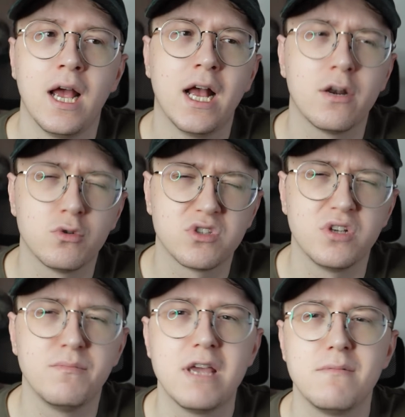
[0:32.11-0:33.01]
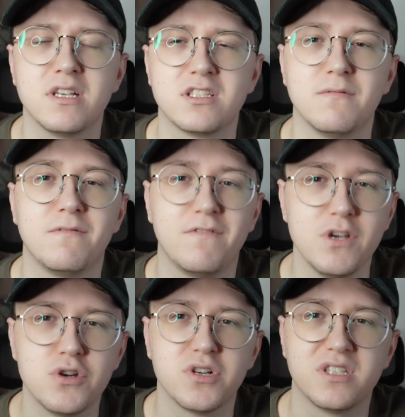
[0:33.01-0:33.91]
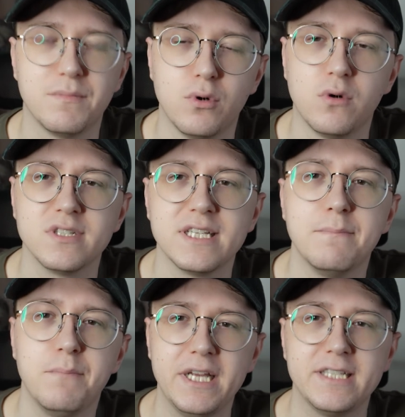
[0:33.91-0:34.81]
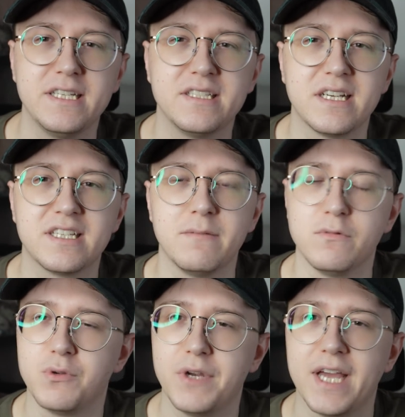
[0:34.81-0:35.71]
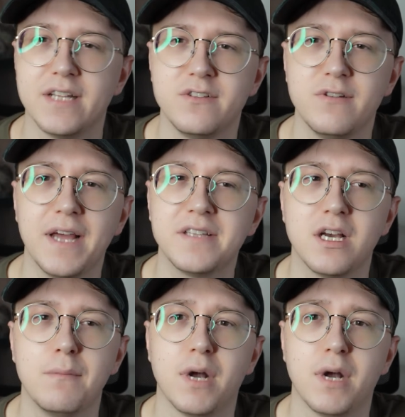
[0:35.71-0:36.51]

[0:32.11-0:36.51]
and also maybe some future support in BT16, which we'll get into later.